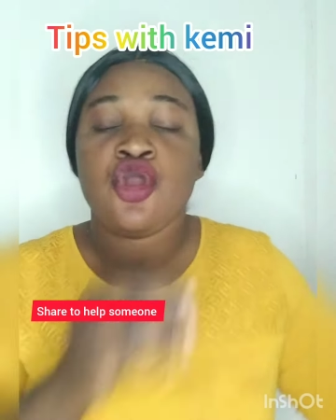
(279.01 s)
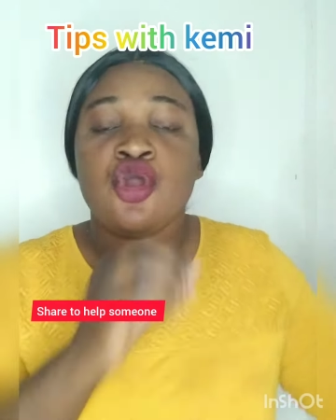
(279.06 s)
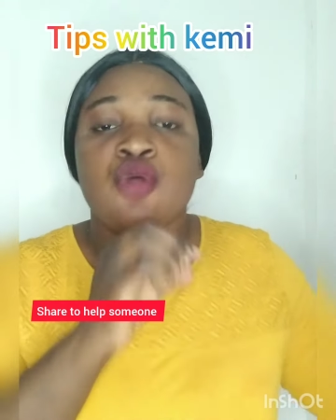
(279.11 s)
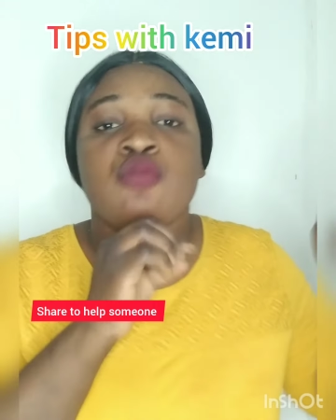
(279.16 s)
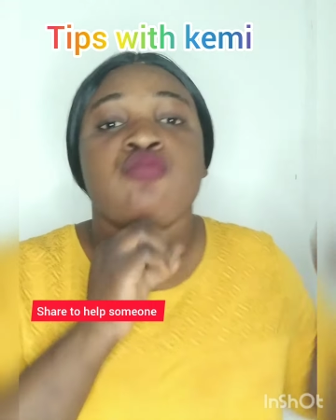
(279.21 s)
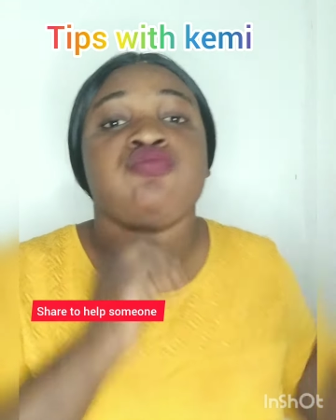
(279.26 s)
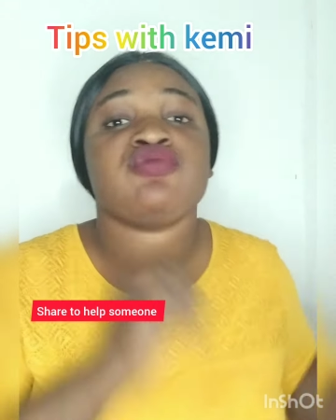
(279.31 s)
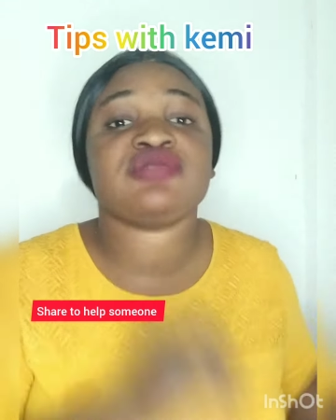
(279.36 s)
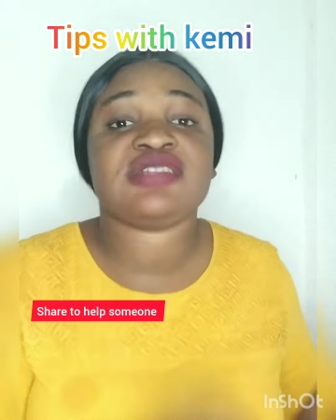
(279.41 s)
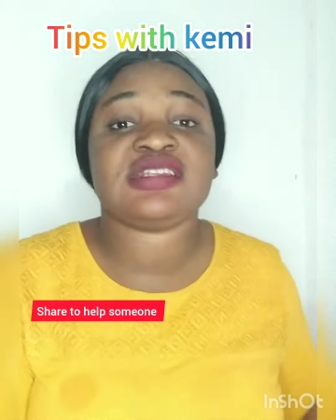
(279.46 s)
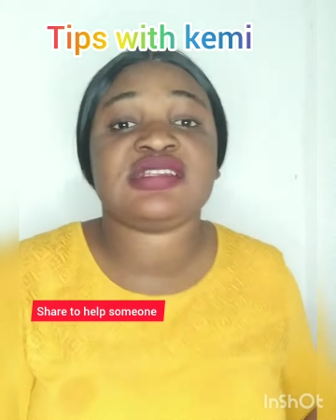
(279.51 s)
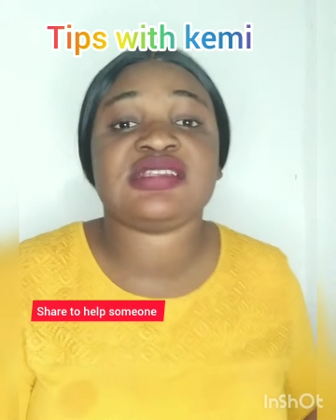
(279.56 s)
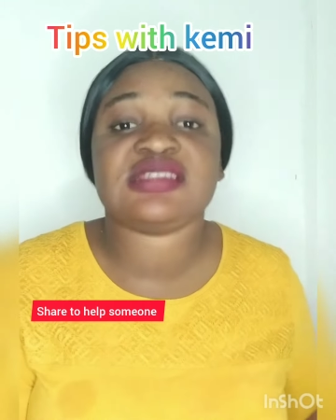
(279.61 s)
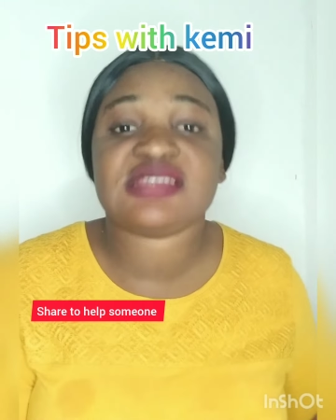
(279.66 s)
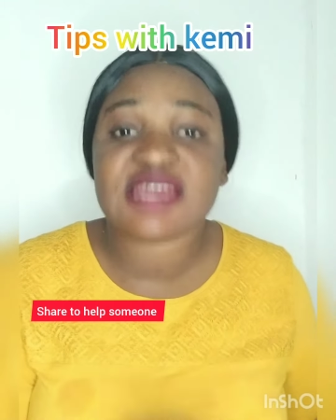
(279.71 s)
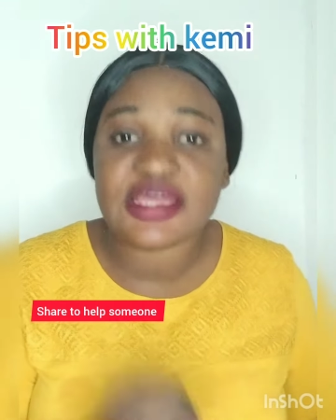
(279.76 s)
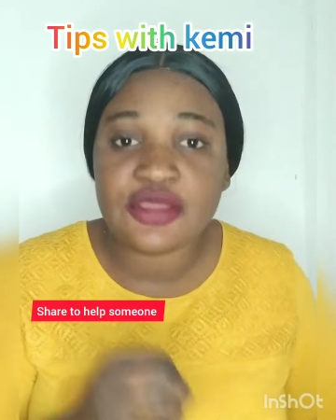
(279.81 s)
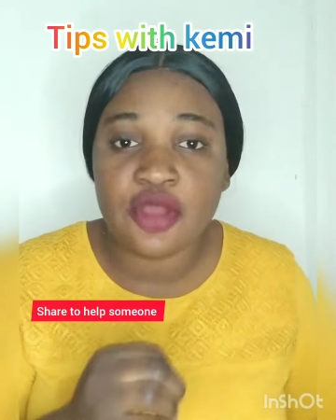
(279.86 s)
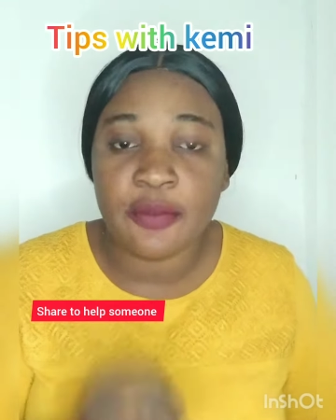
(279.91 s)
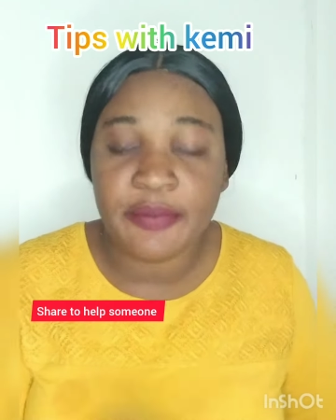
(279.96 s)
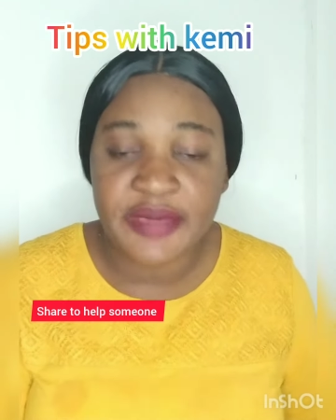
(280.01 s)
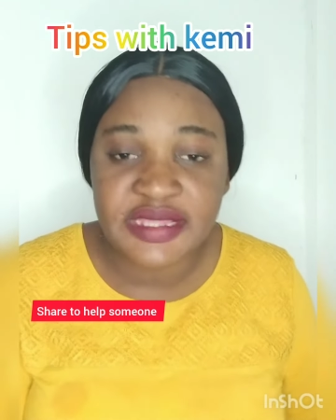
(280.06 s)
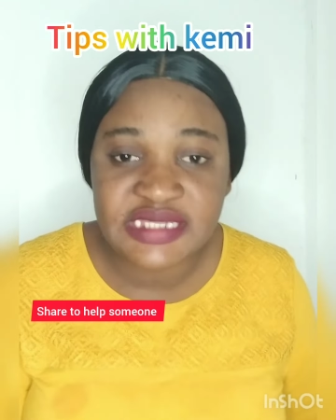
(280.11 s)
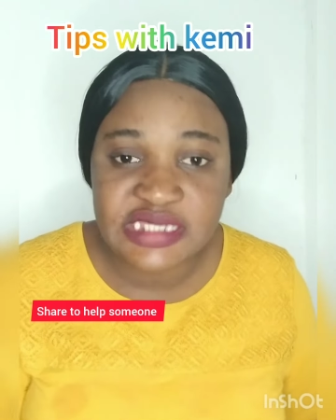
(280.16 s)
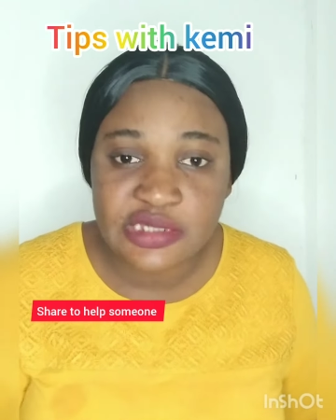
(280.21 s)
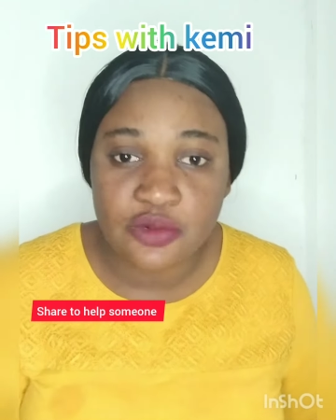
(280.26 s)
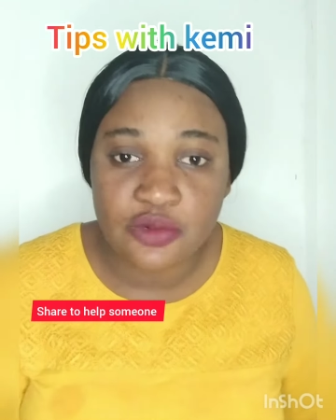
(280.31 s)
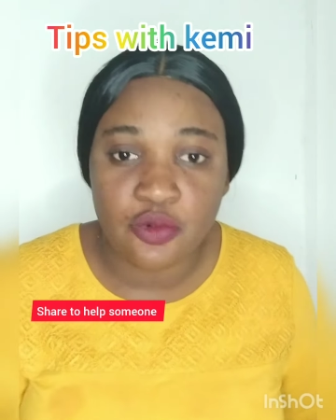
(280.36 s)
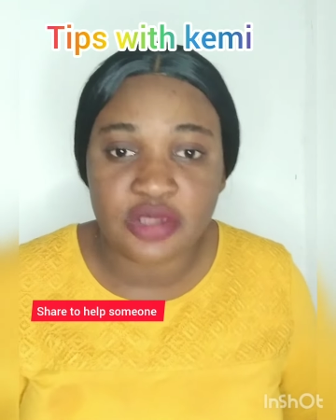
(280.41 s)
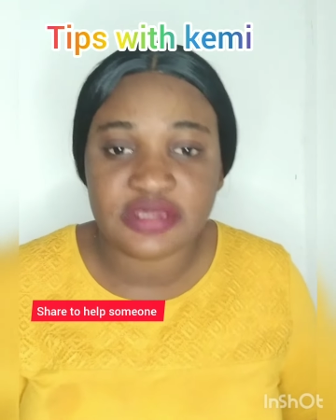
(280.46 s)
Put it inside your
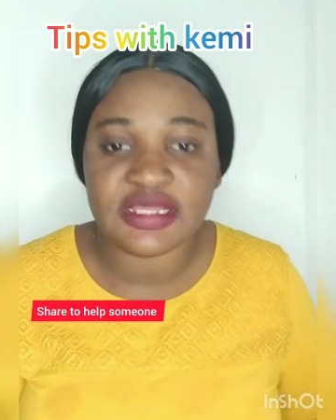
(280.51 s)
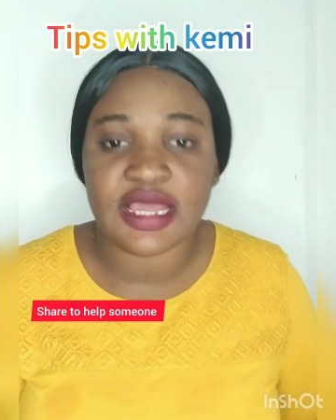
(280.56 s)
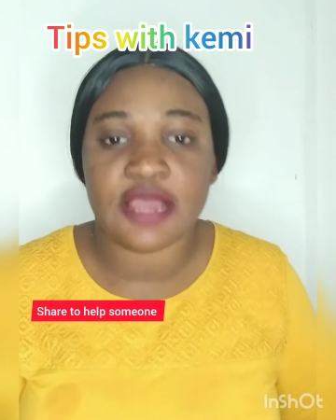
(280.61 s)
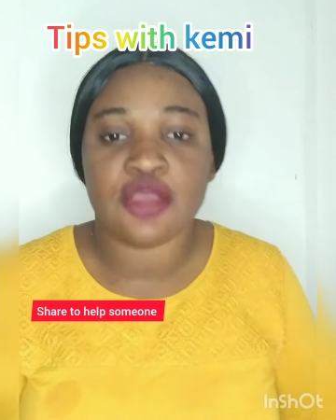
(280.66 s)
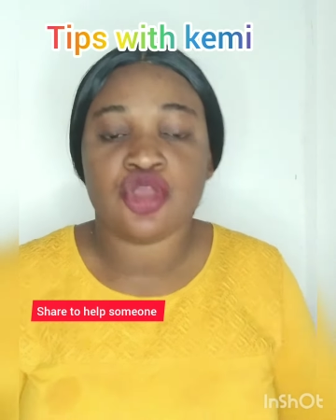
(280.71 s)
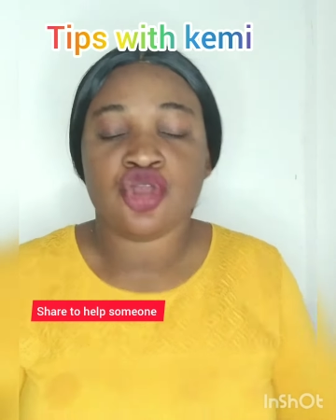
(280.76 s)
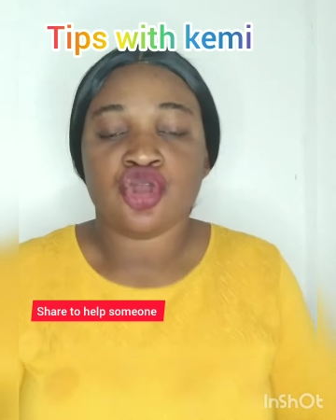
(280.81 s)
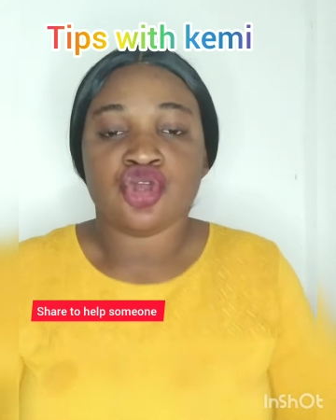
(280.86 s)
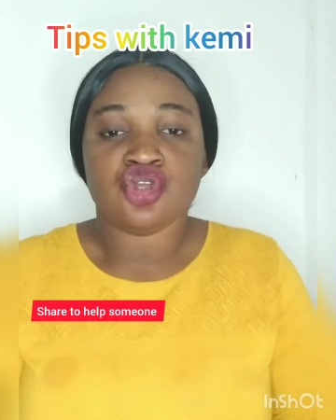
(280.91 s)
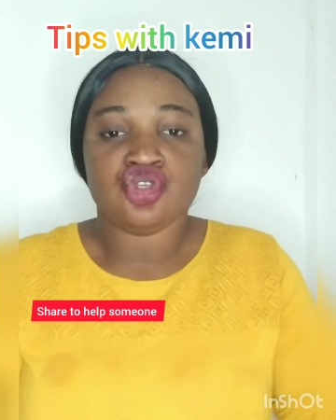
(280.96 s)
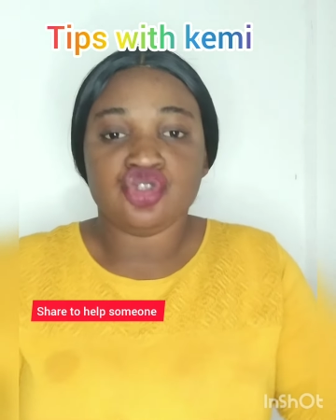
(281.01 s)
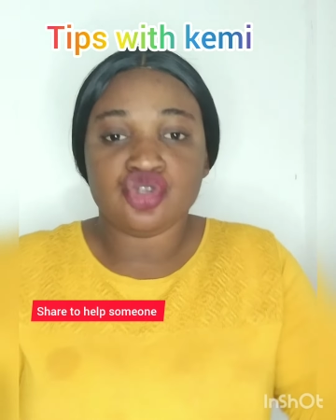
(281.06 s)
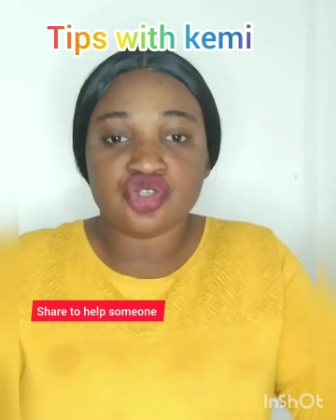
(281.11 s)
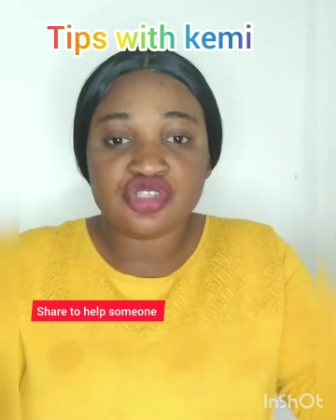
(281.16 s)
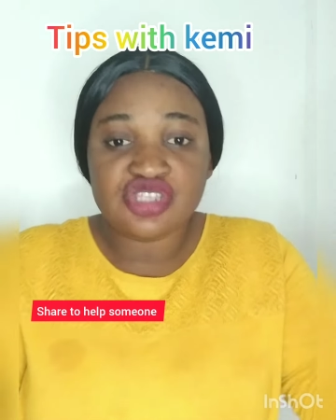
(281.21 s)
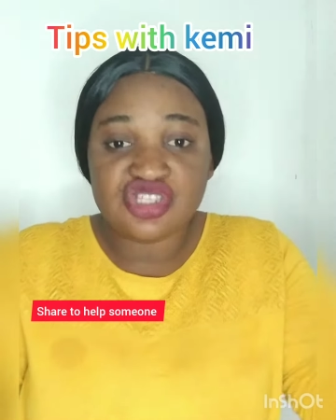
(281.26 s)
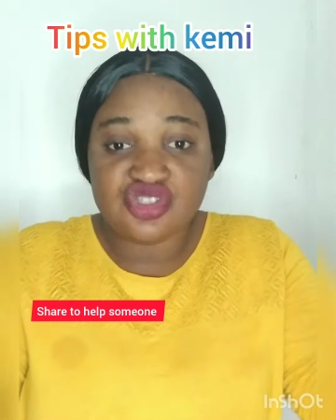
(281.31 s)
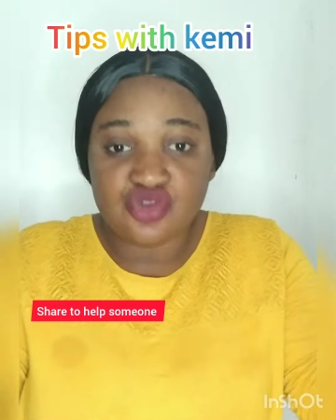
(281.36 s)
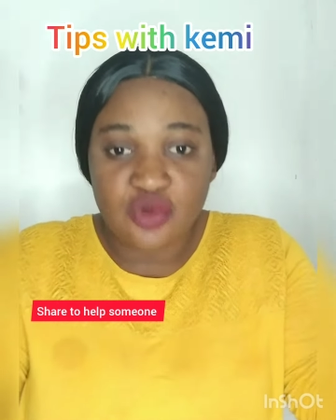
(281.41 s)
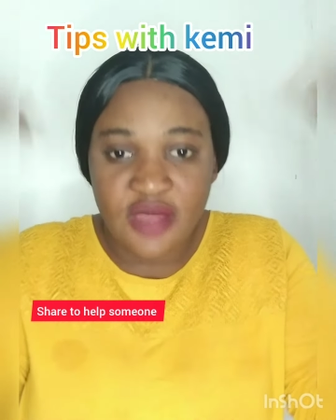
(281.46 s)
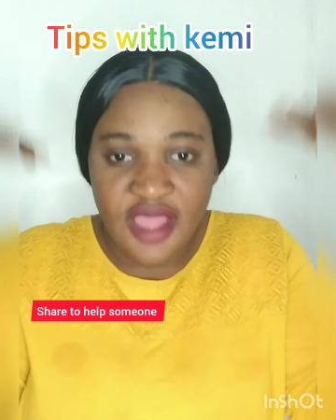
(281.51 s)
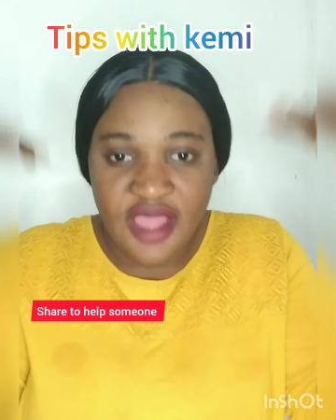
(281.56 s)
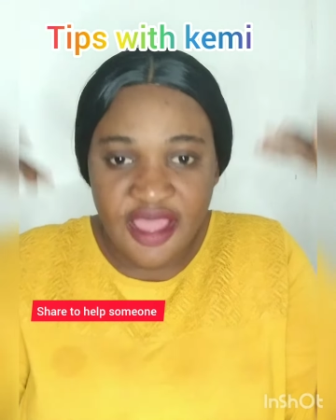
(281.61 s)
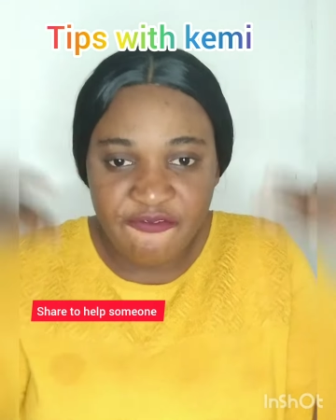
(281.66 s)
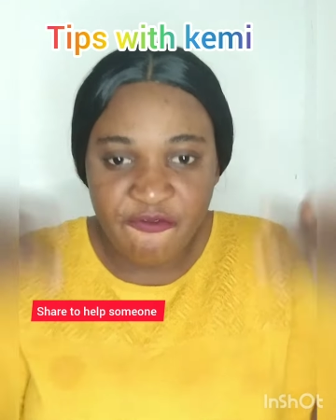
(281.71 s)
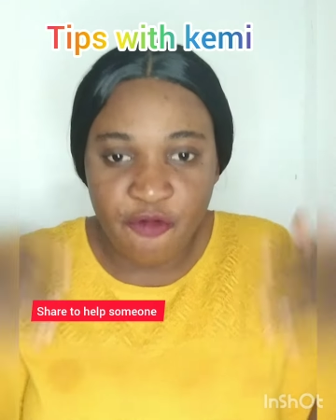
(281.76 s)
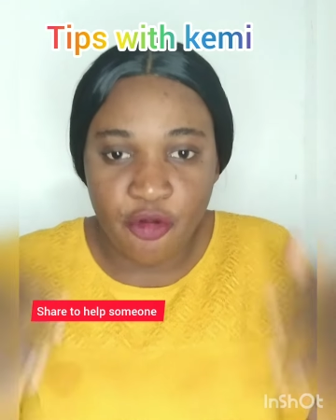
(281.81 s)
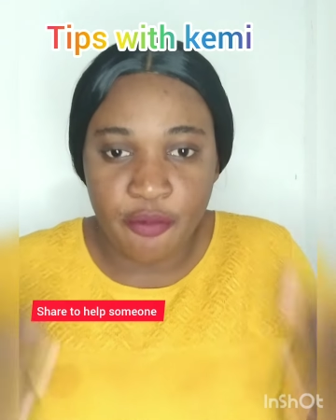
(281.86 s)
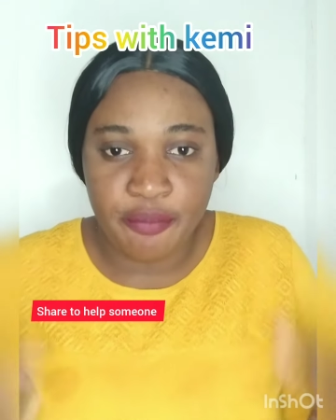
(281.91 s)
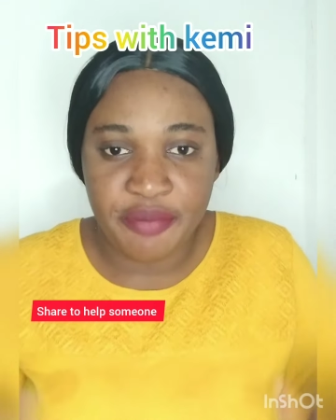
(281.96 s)
bathing water. Use it to have
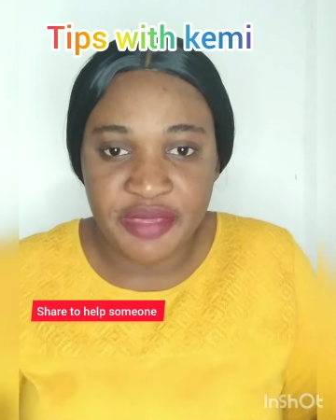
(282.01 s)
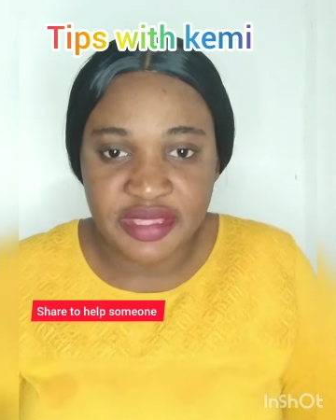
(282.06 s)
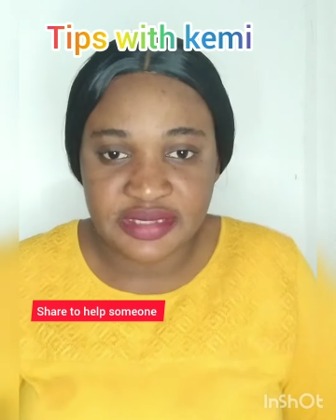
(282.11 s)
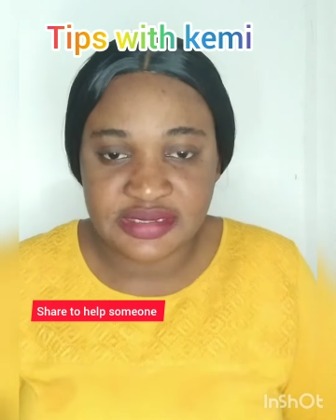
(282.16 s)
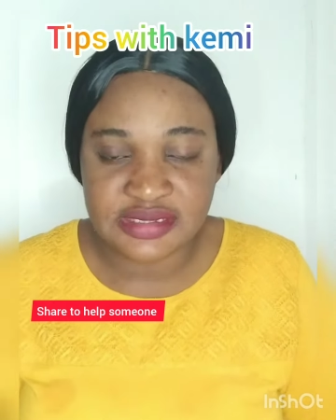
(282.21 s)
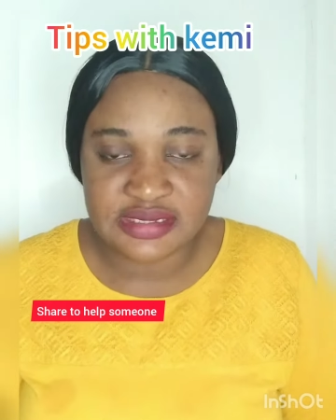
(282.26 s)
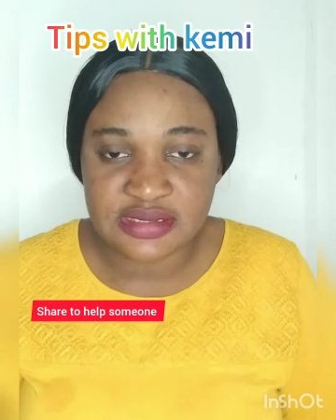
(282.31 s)
your bath.